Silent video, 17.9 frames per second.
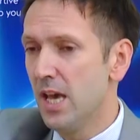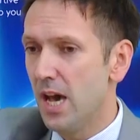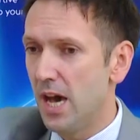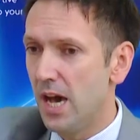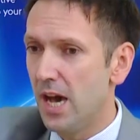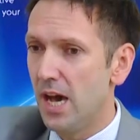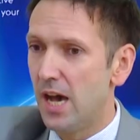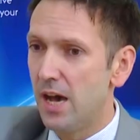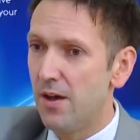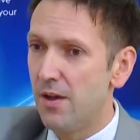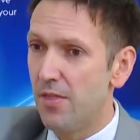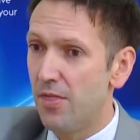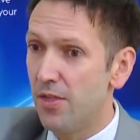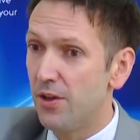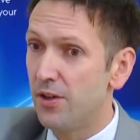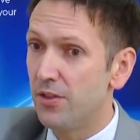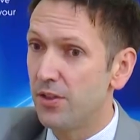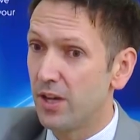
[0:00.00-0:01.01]

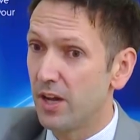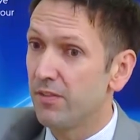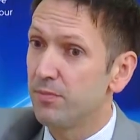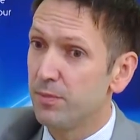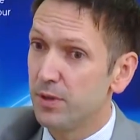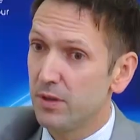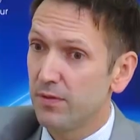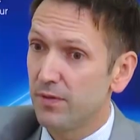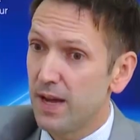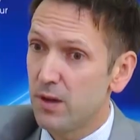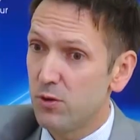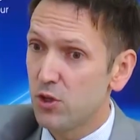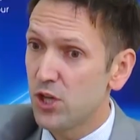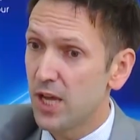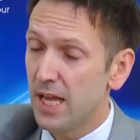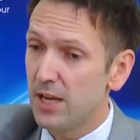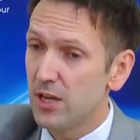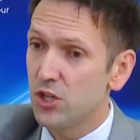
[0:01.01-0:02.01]
that the government found
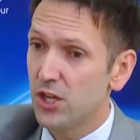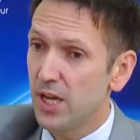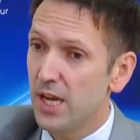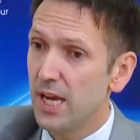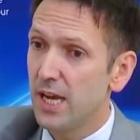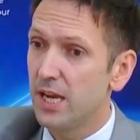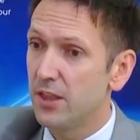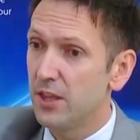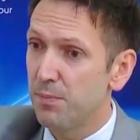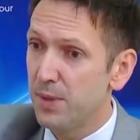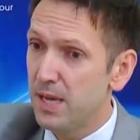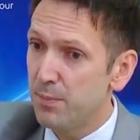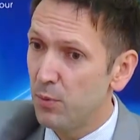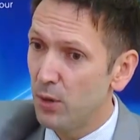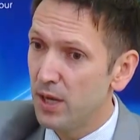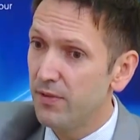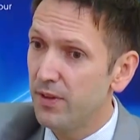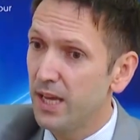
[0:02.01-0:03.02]
challenging and that
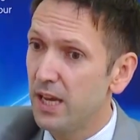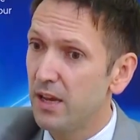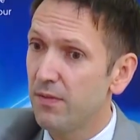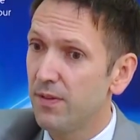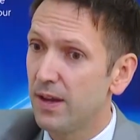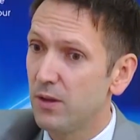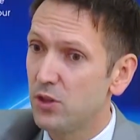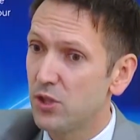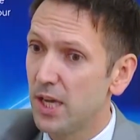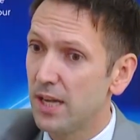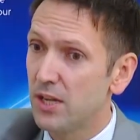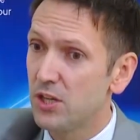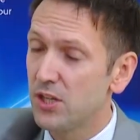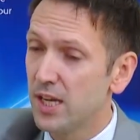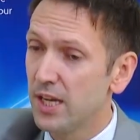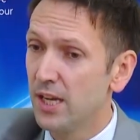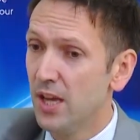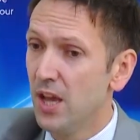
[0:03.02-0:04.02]
people living here found
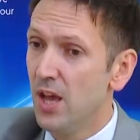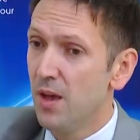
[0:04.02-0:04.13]
challenging.